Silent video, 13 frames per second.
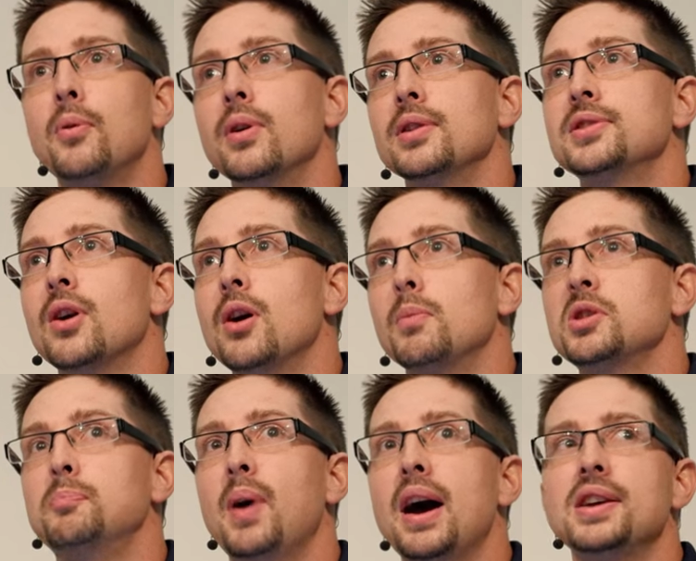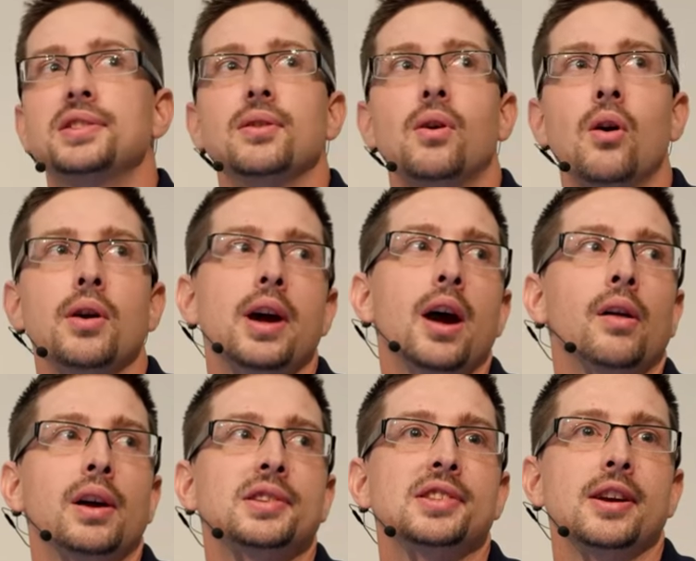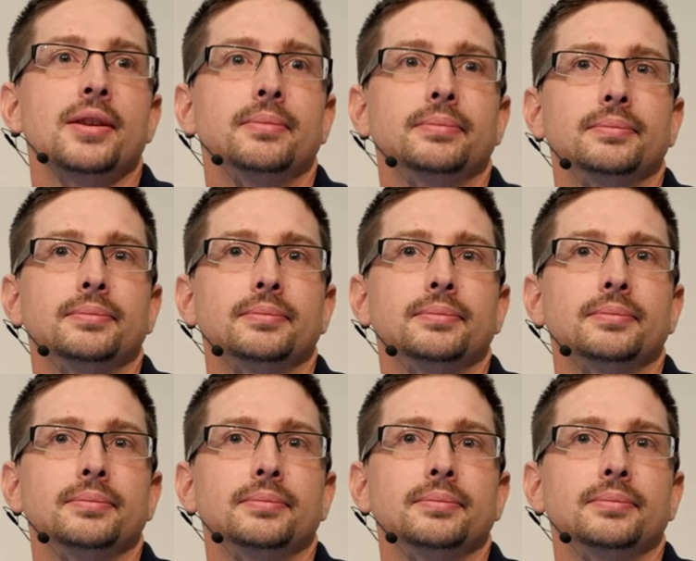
point in time was based on LXC,